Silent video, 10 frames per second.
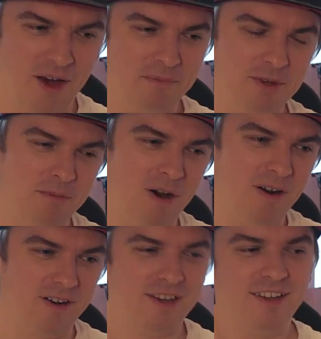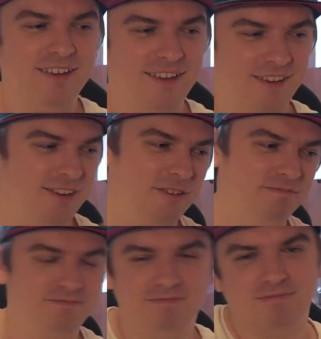up to bar to
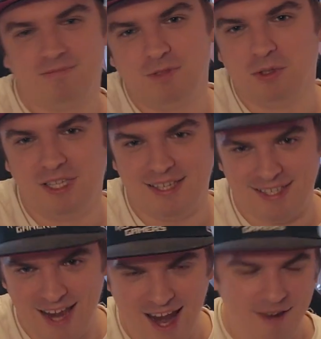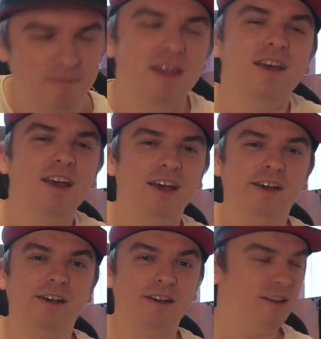this day.
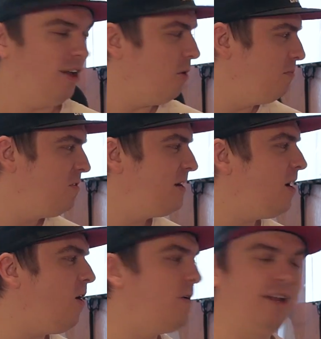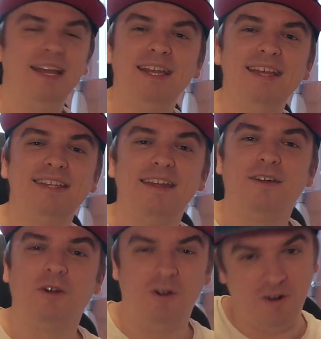Now moving on, it is
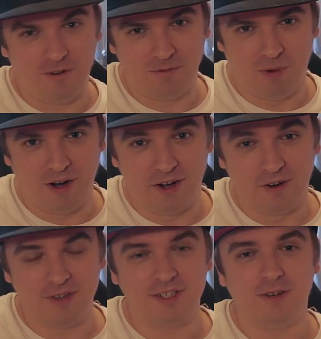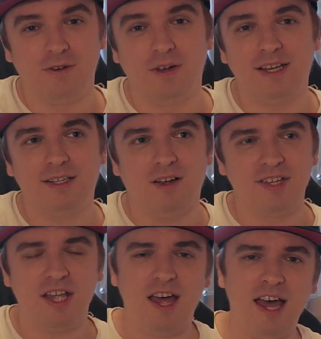a curved monitor, so it
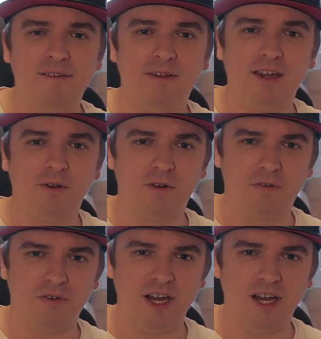does have a curved